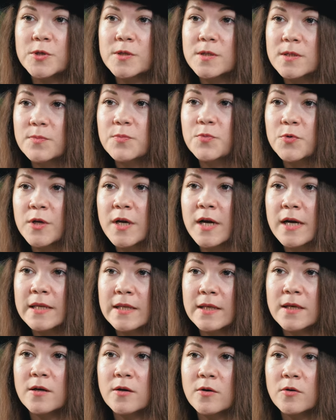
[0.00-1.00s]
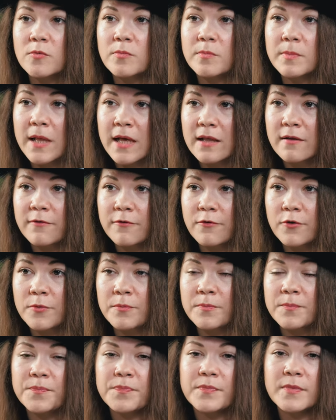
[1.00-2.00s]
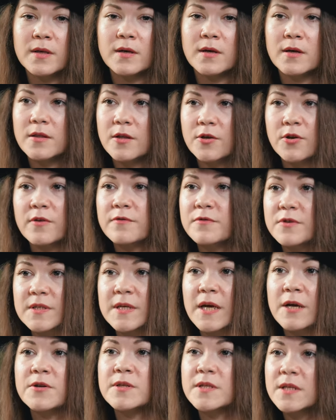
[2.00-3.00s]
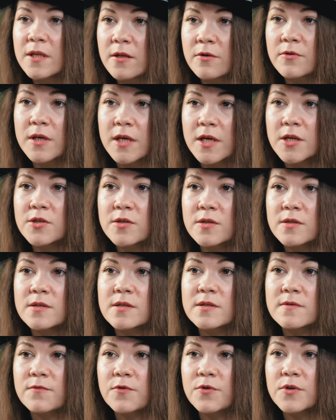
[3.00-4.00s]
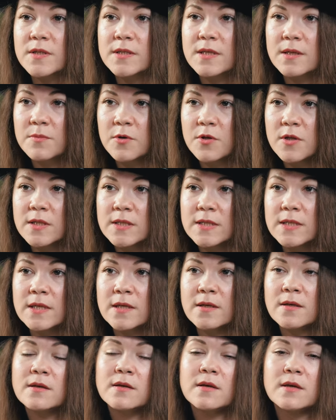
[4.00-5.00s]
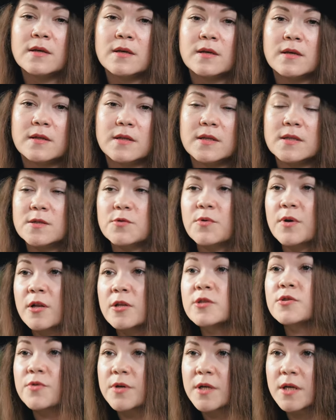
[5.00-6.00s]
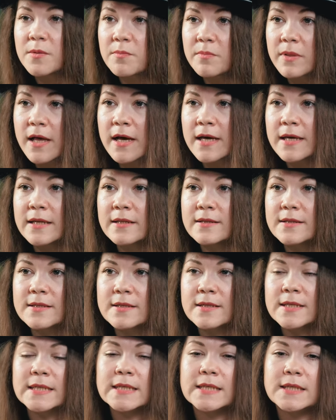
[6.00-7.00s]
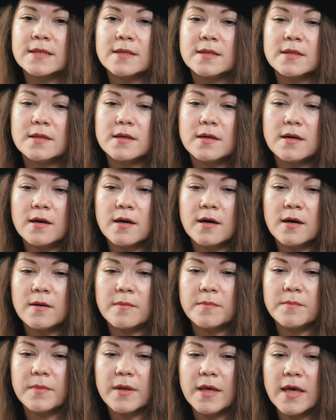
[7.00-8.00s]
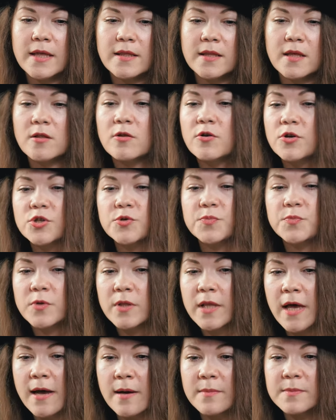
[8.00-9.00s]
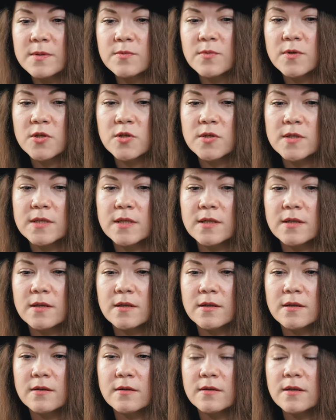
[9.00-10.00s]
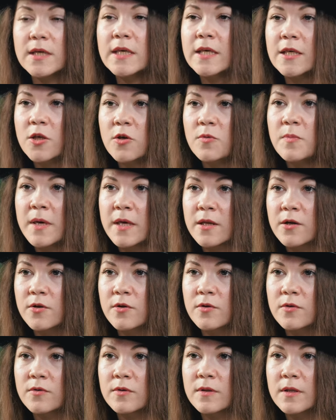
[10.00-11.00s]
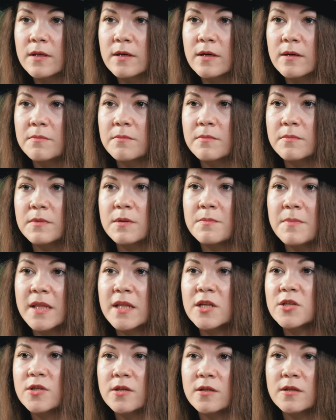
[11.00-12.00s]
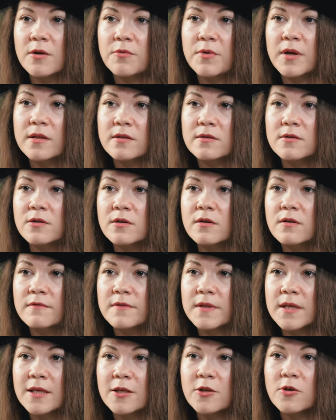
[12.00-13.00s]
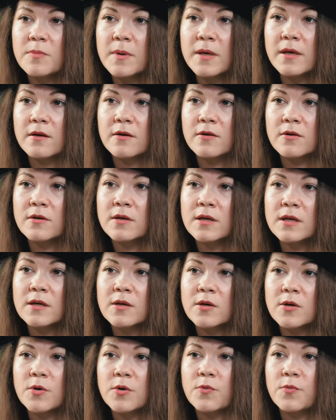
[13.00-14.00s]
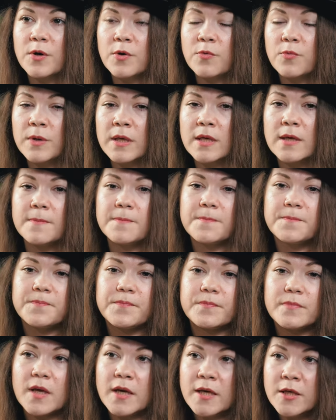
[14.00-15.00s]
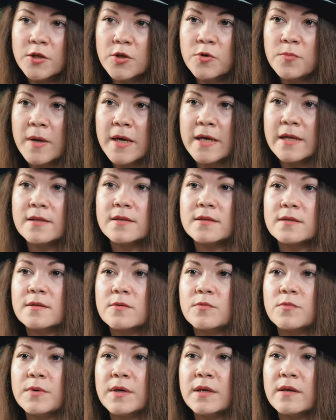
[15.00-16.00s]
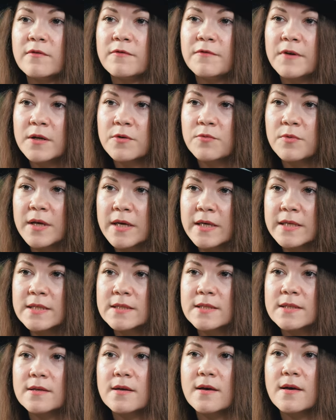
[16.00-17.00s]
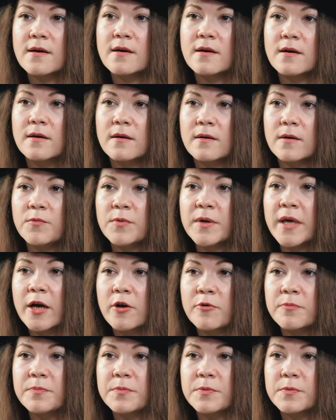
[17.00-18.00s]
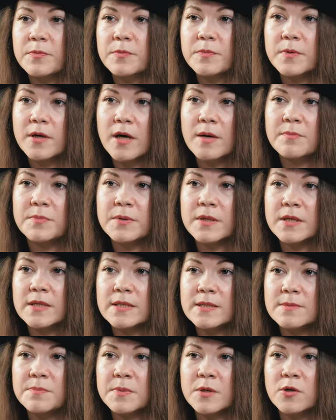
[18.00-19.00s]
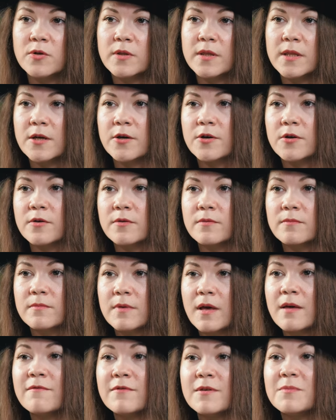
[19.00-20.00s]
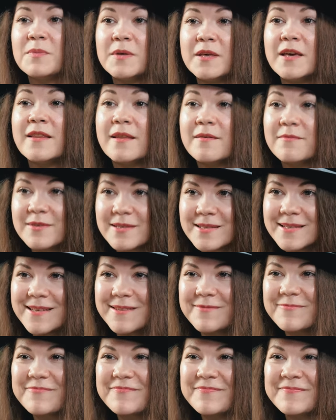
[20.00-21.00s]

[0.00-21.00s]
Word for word: which is a pre-IDO platform that offers guaranteed allocations for its community. It's regulatory compliant. Um, and then Launchpool Labs, which is the, the incubator, um, the managing director of the incubator, where we incubate, we fundraise, uh, we help companies build their MVP and MVC.